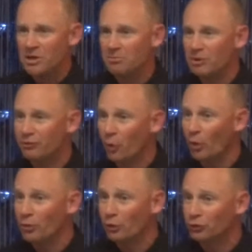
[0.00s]
a meet
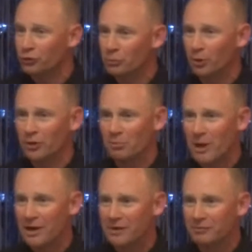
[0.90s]
before those super
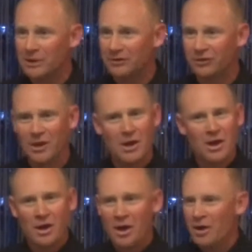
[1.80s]
competitive meets,
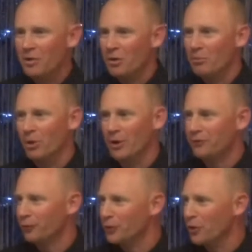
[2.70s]

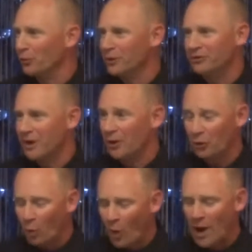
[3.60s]
but for no reason. I
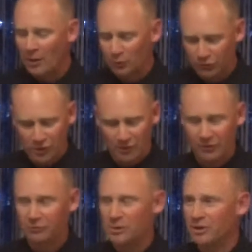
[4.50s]
don't know why I was
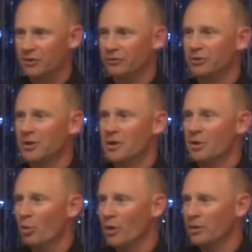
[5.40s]
nervous, because
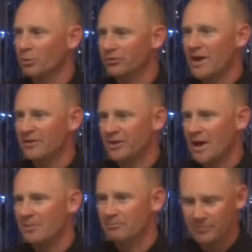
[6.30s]
when it was that
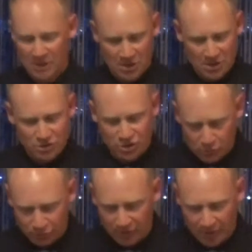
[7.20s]
time,
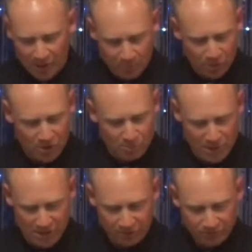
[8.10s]
she was going to come and
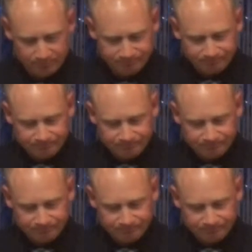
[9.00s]
compete.